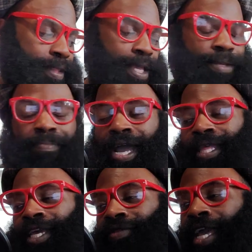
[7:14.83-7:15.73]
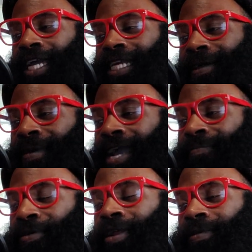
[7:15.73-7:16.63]
The
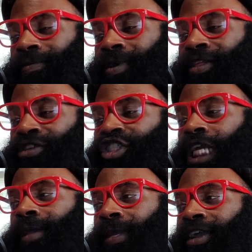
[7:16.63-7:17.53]
anti-Biden Bernie people out there shaming